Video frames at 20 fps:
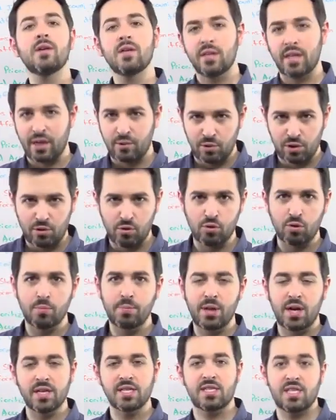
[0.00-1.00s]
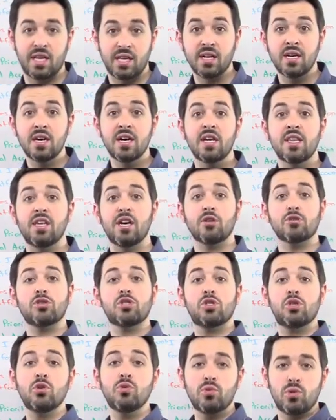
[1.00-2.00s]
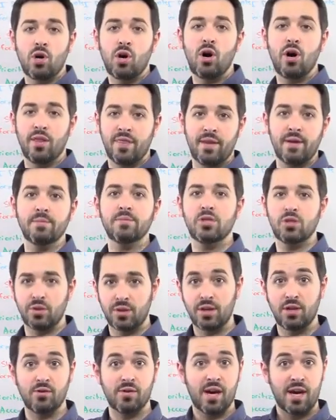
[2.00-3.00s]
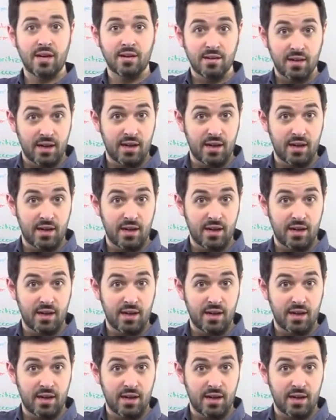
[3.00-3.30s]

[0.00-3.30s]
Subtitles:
like with Google+, that they are soon on them so that you get